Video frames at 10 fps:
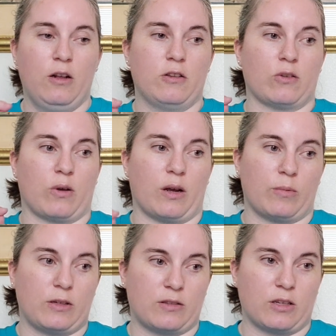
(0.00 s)
So I
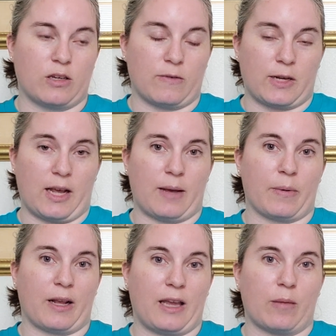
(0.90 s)
will stitch every day, but
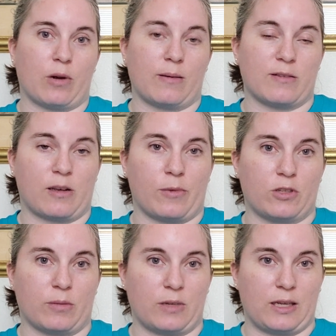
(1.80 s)
I can't promise how much
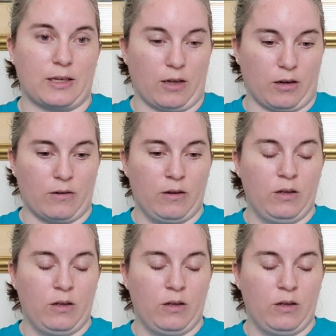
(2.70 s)
I'm going to get done.